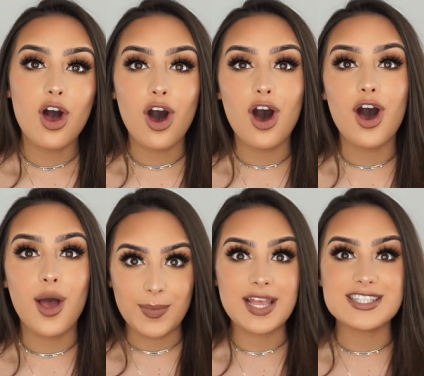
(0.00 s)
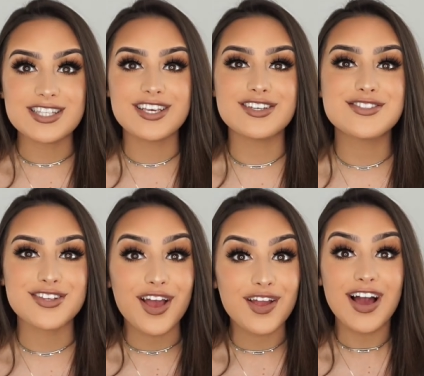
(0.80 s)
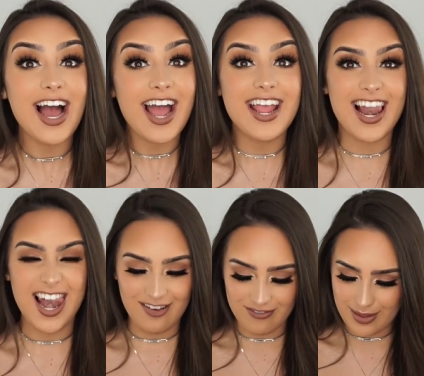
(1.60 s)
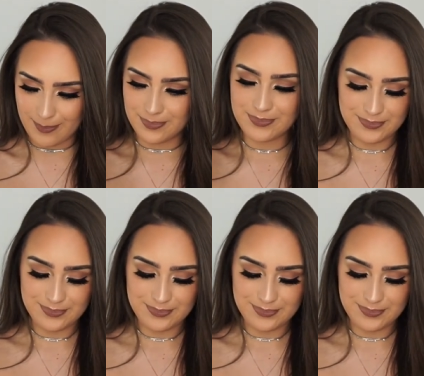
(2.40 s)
are amazing. So I love them.